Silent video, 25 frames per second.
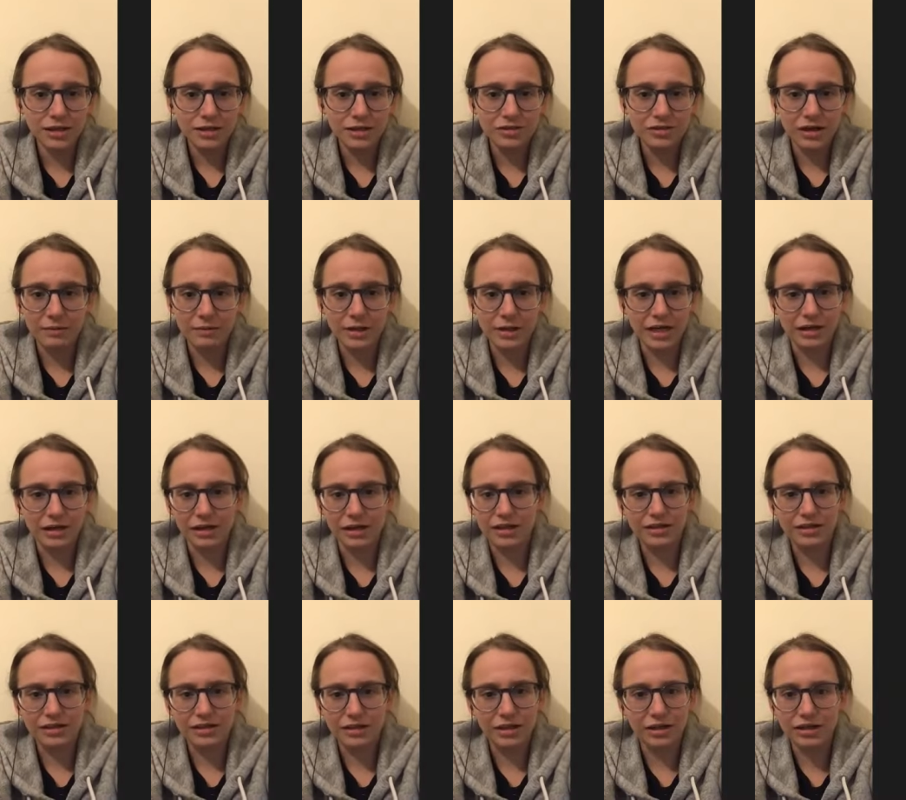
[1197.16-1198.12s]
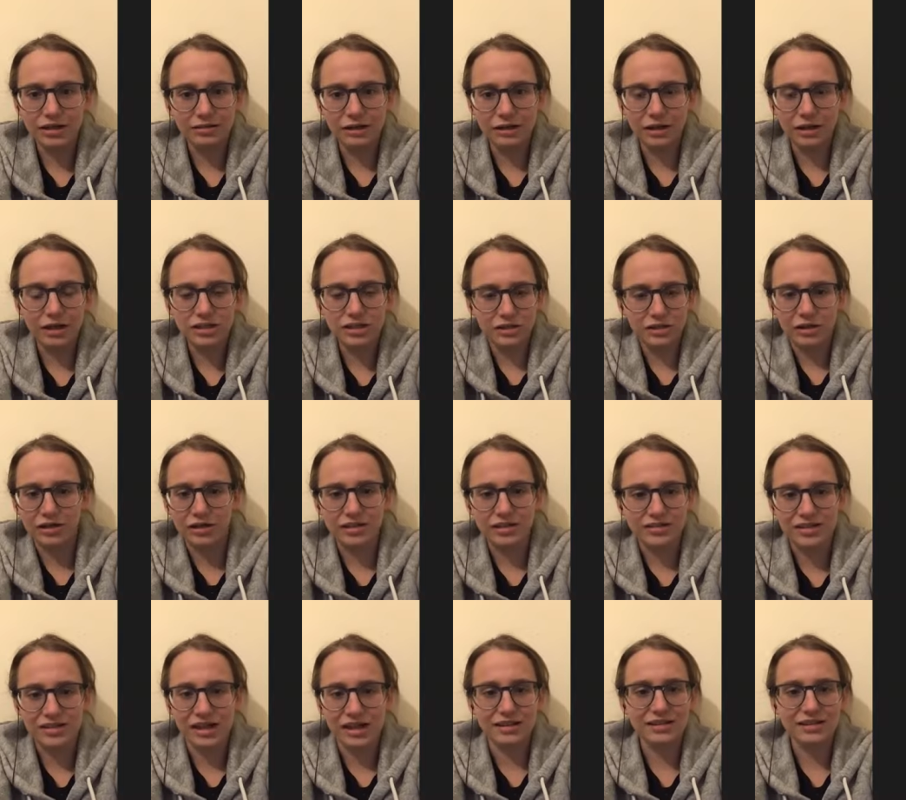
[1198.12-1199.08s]
You know what I mean? Like, I, I don't
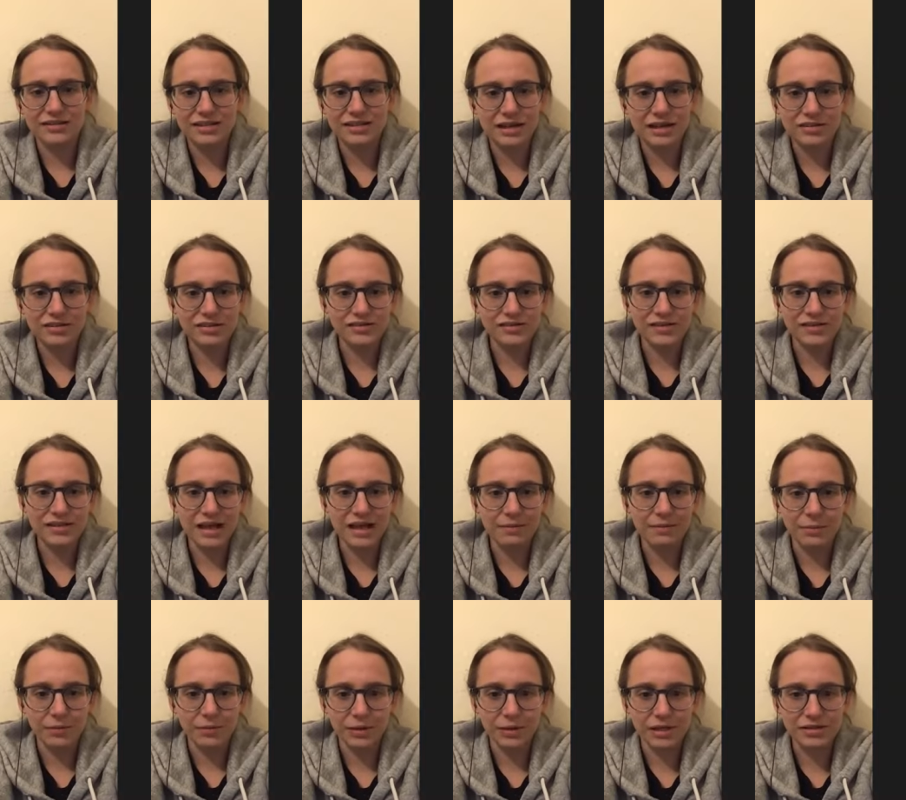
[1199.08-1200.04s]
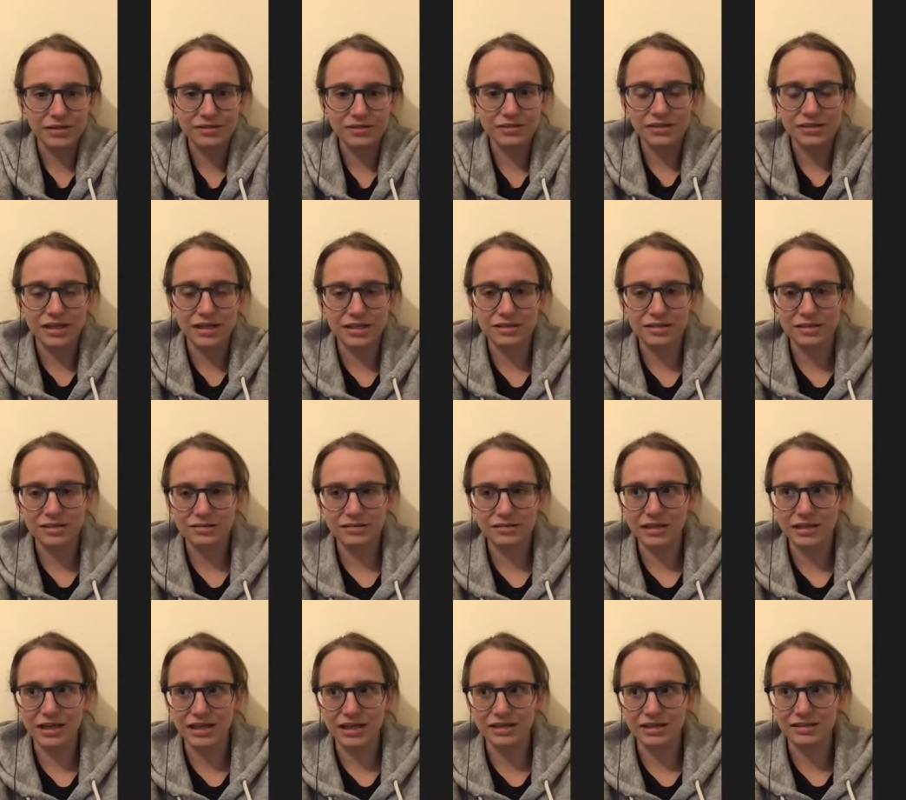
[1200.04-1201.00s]
understand this. How does this happen? It's, it's,
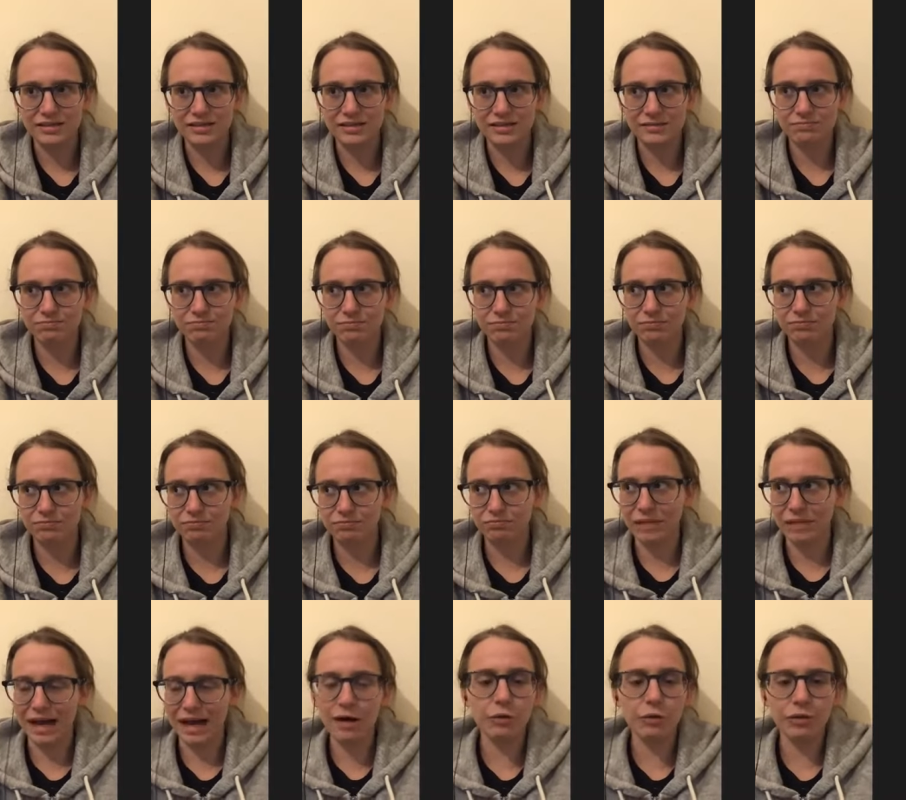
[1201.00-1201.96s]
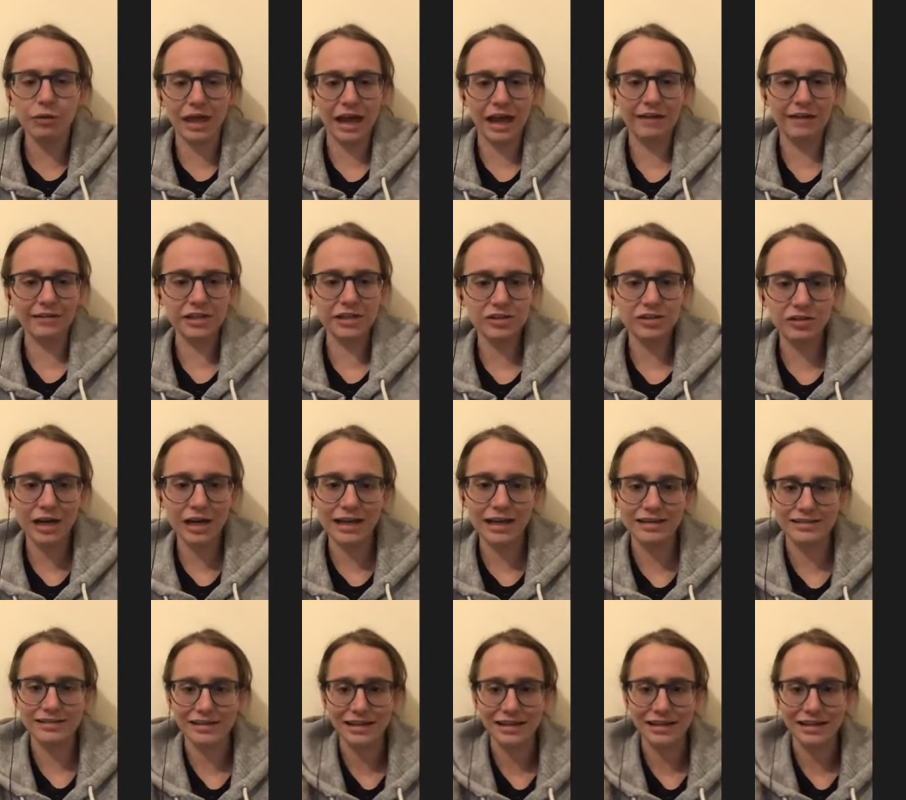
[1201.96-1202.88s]
it's out there. It's crazy.